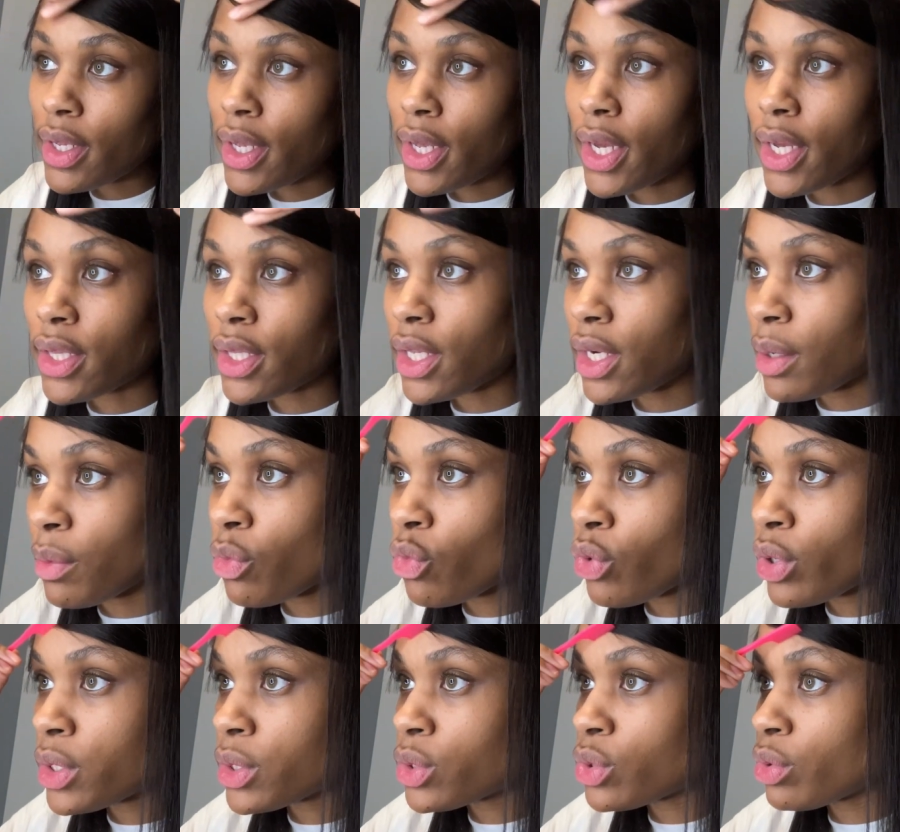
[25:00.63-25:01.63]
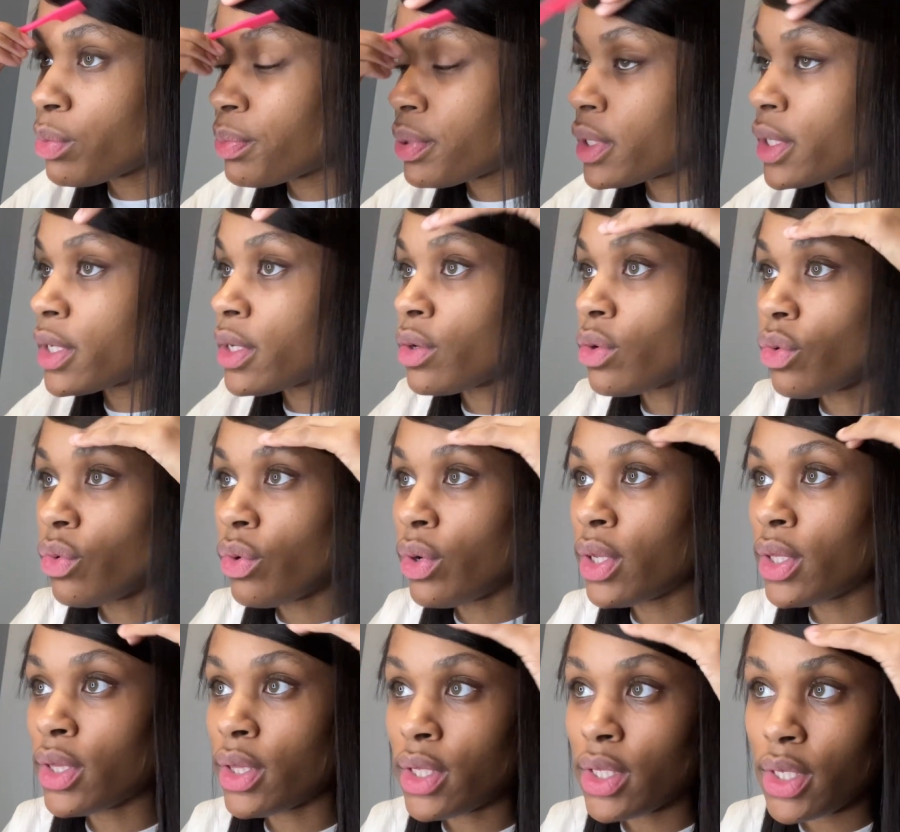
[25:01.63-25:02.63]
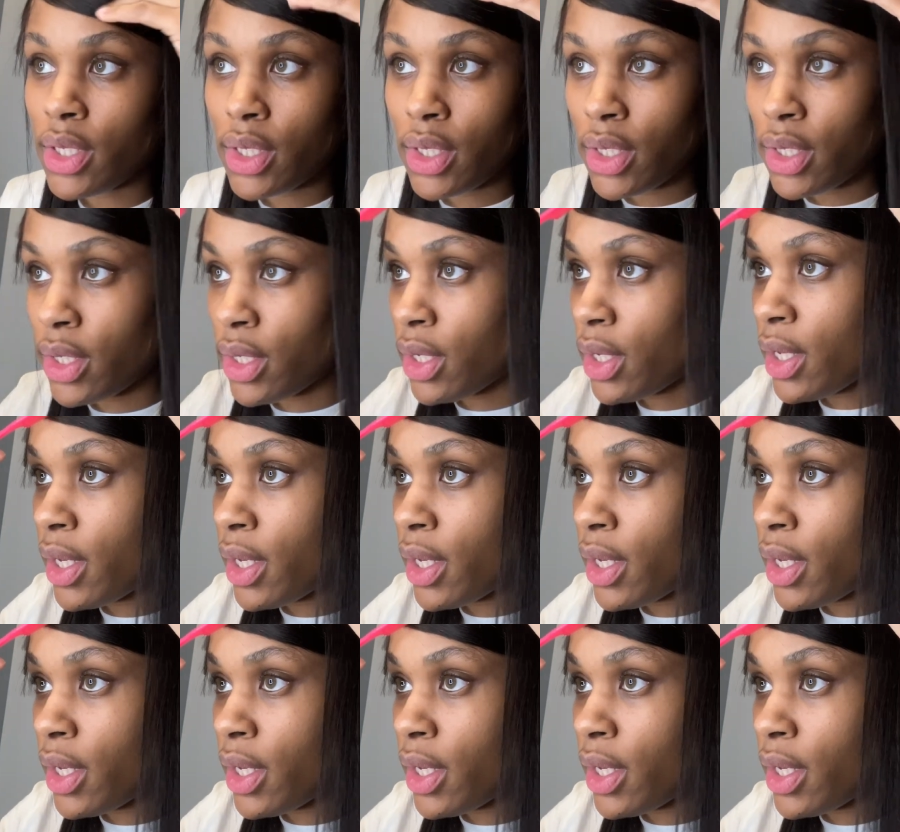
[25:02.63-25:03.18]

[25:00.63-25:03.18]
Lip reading: and then I'm going to put it on the